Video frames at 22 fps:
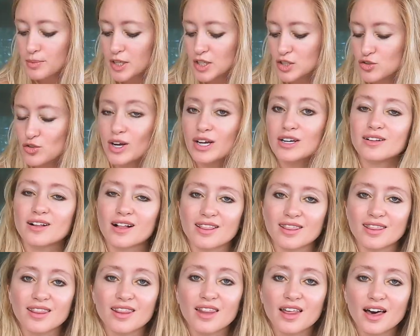would be Trail
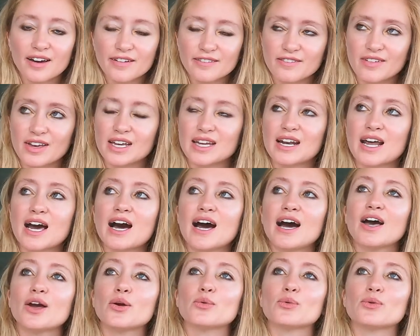11.
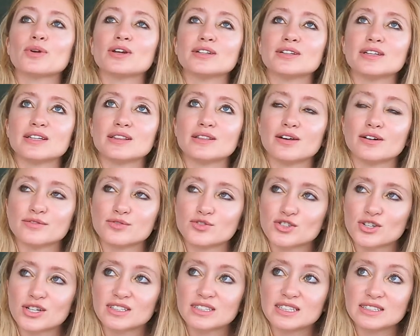I really
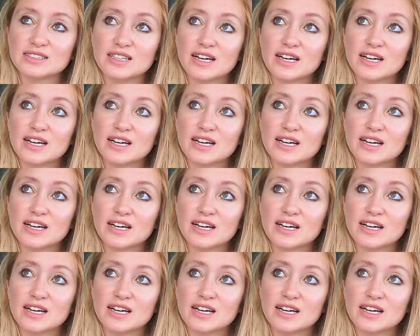love Trail